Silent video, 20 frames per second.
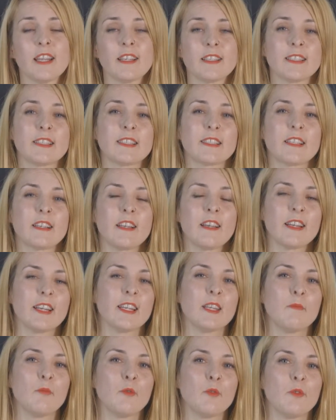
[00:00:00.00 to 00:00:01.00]
and a
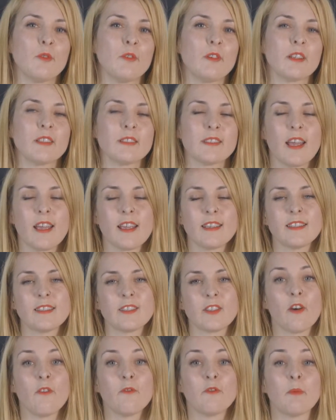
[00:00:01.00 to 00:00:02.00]
slightly more
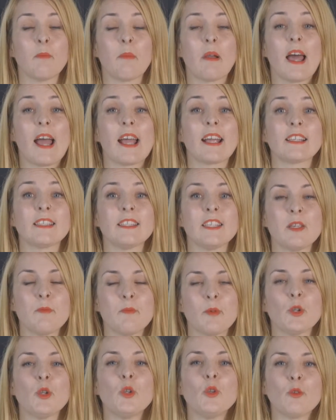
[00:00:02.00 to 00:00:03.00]
taste of the black tea,
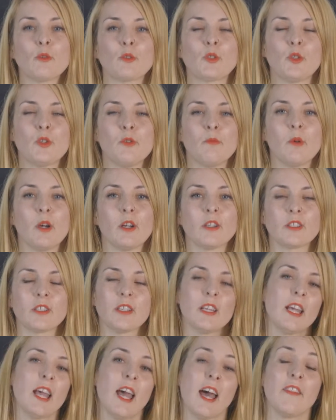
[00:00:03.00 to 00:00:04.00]
but not too
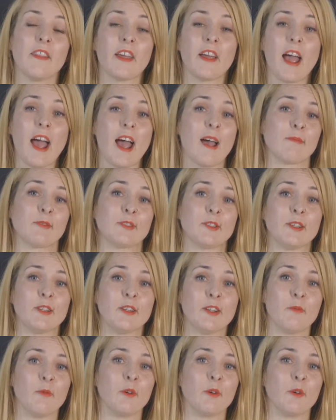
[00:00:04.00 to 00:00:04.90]
much, and they're absolutely